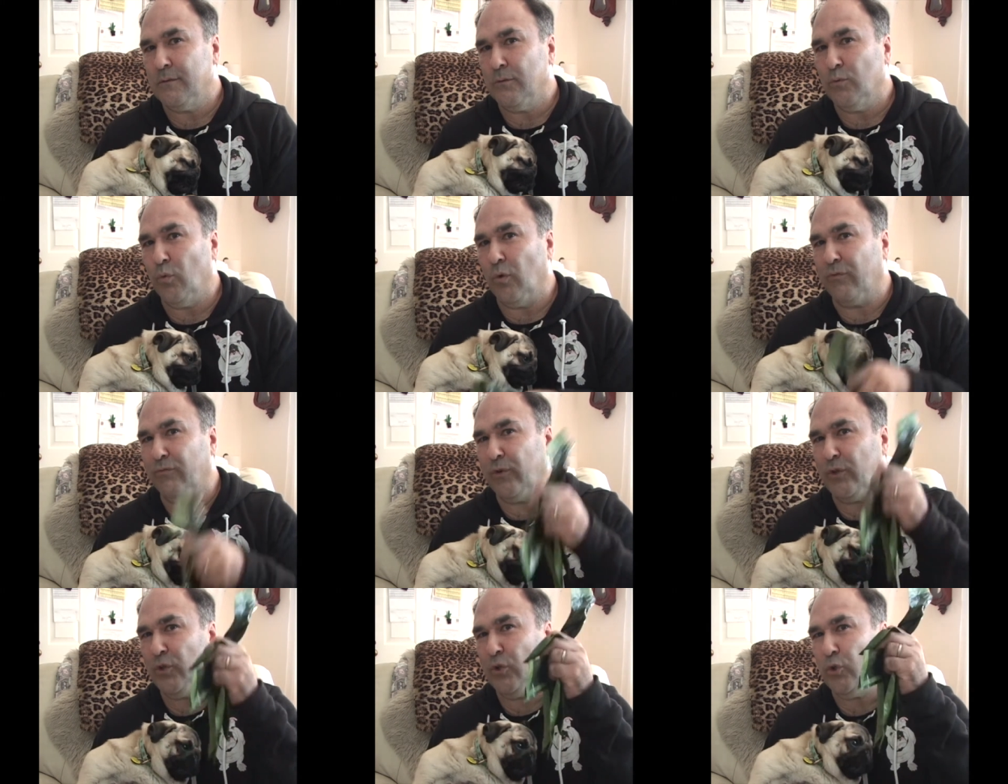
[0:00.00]
one
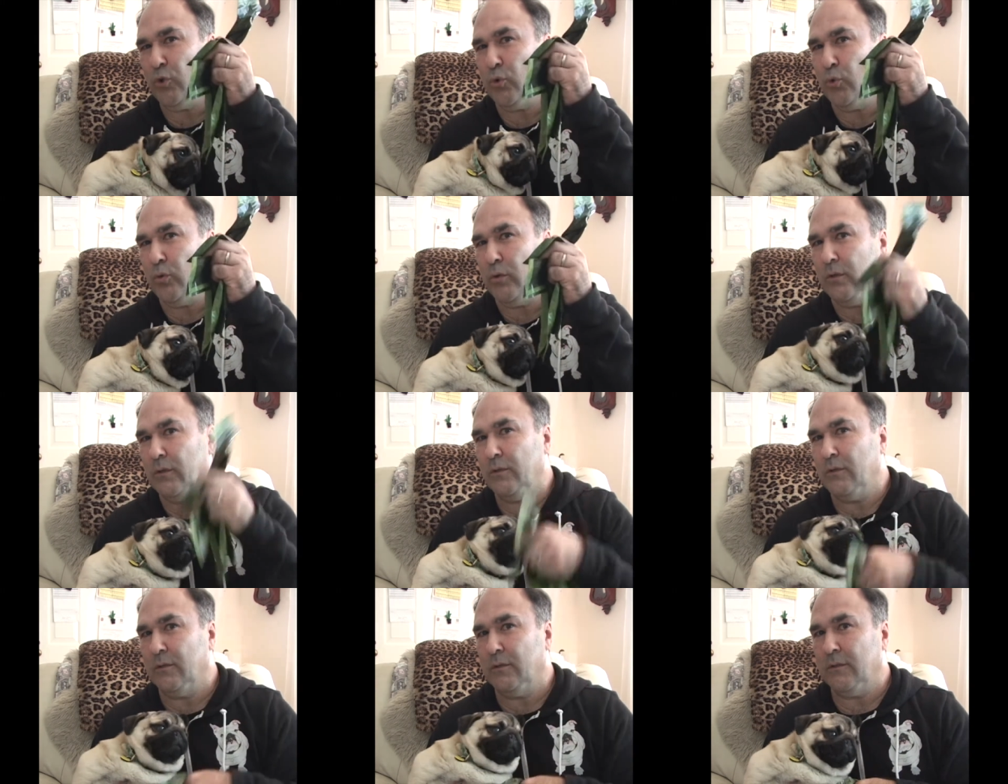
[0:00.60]
for you,
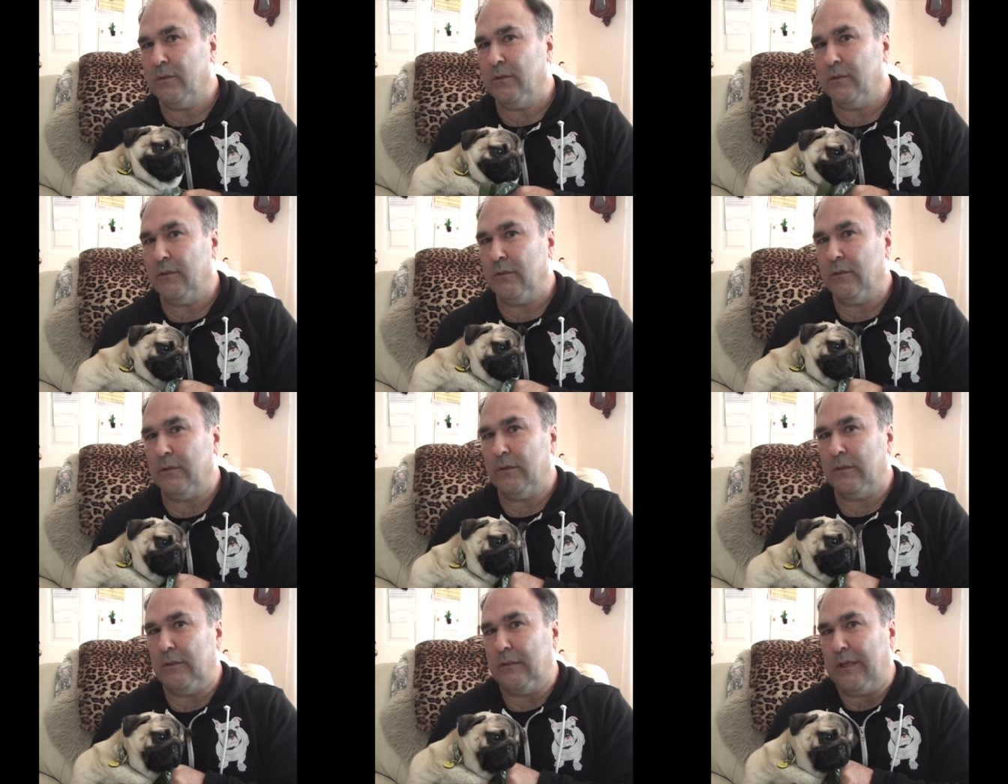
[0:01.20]

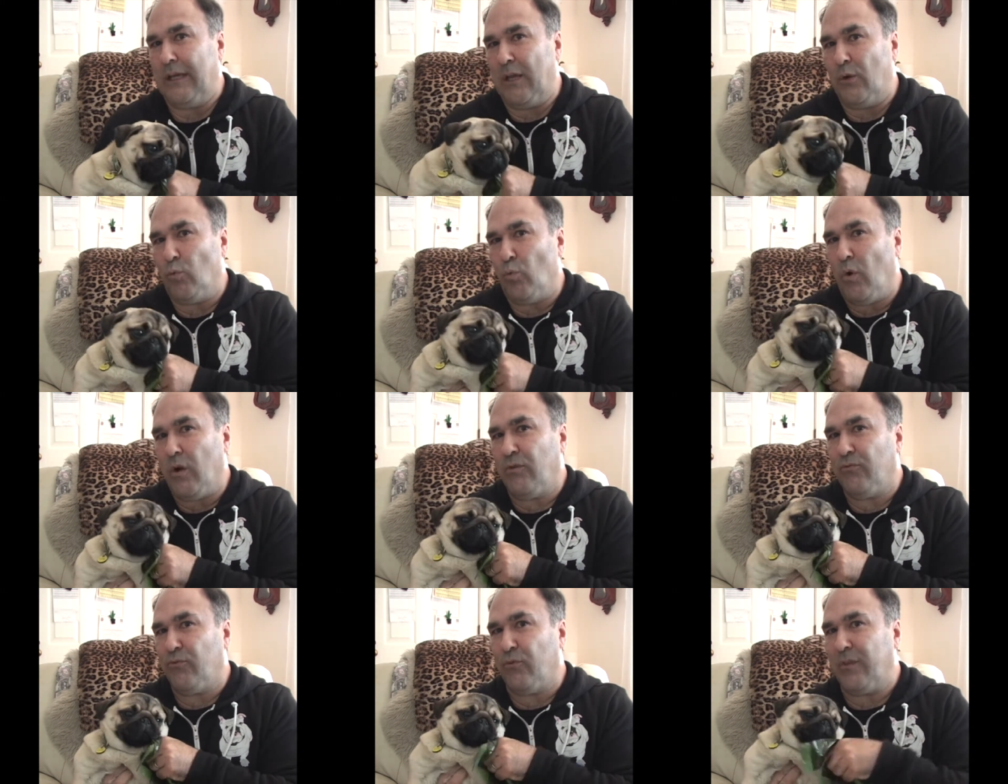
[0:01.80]
and
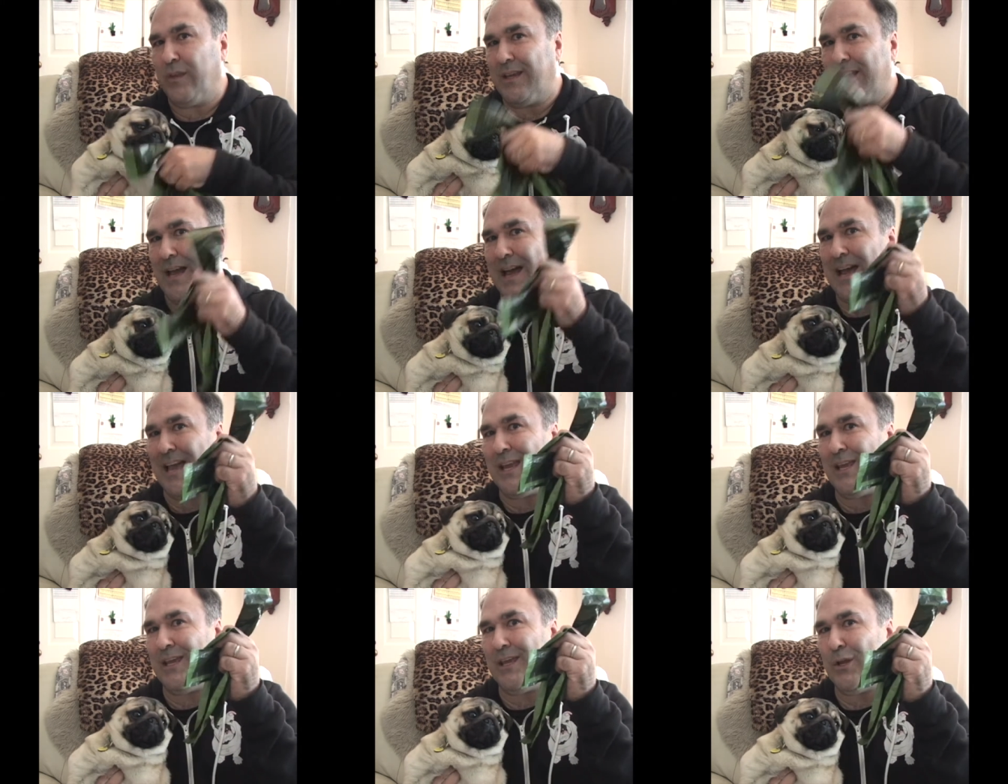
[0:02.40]
one for the
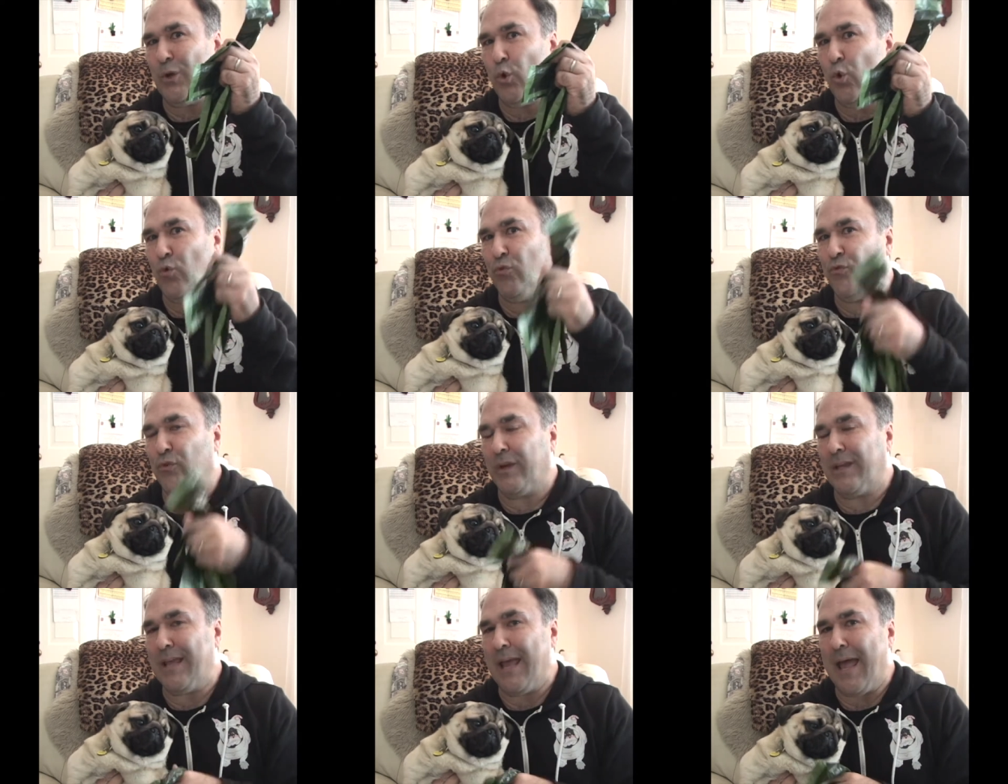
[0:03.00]
guy who
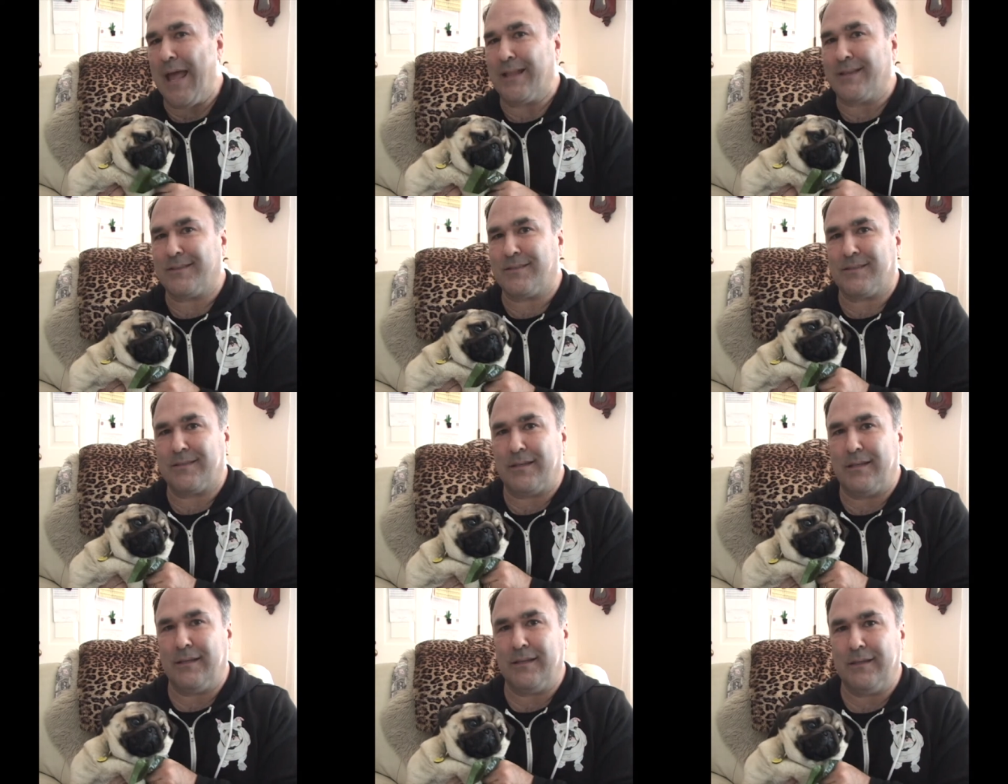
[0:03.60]

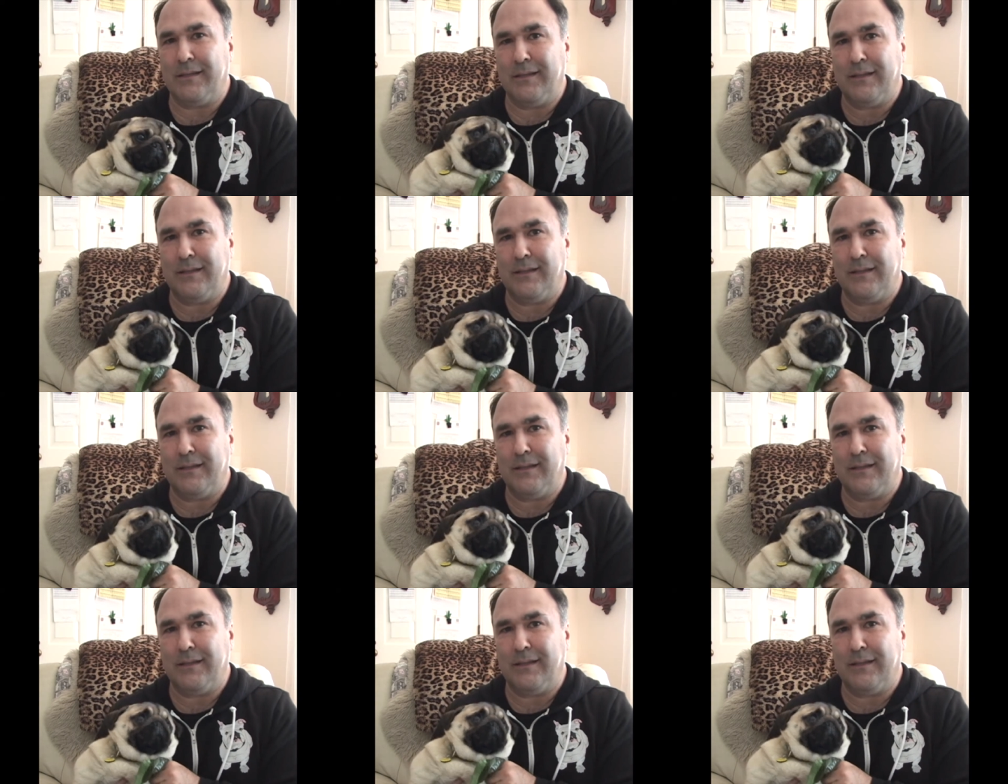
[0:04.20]
forgets.